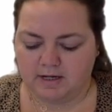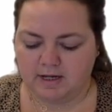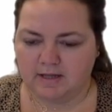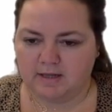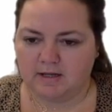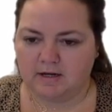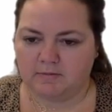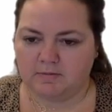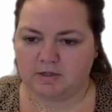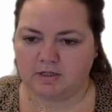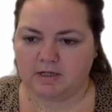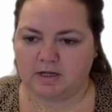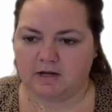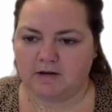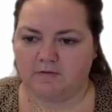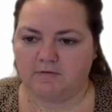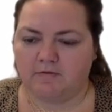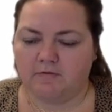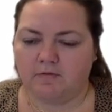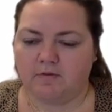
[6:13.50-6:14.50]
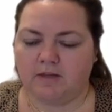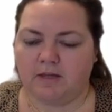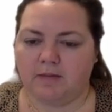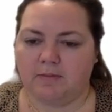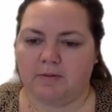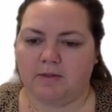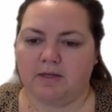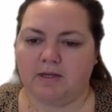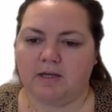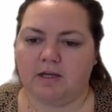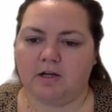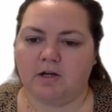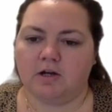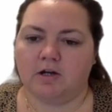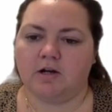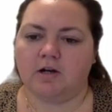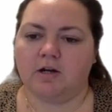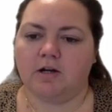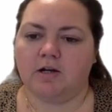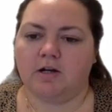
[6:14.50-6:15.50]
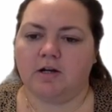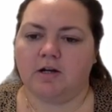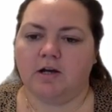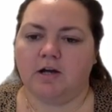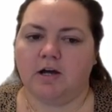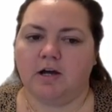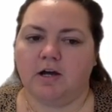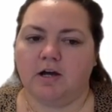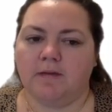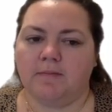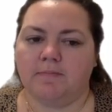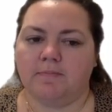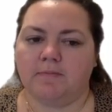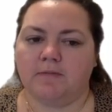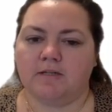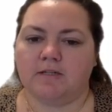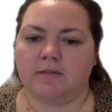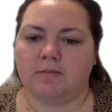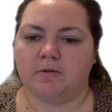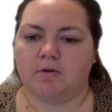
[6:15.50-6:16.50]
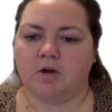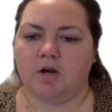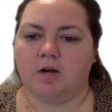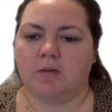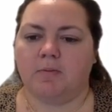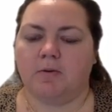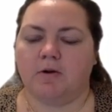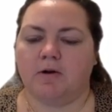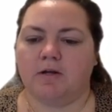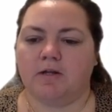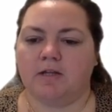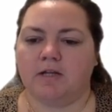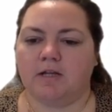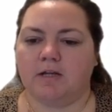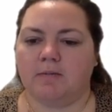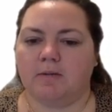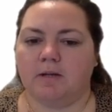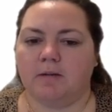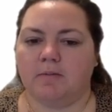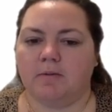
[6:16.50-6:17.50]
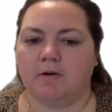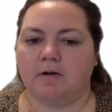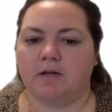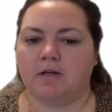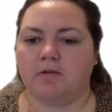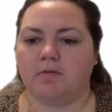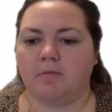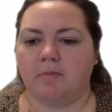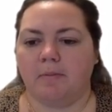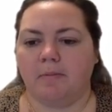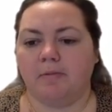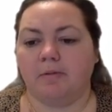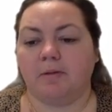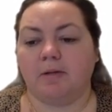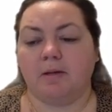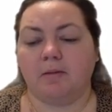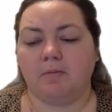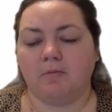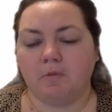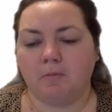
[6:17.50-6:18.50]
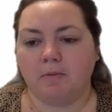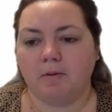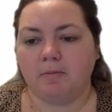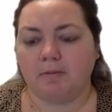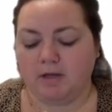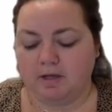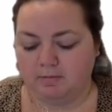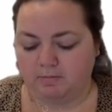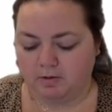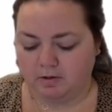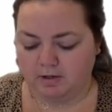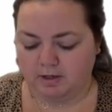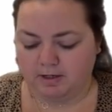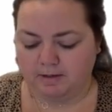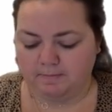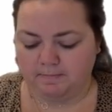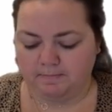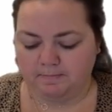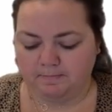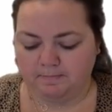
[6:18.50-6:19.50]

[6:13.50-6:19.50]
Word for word: and then I'm just kind of labeling here um, the Democratic Party, the Independent Party, and the Republican Party.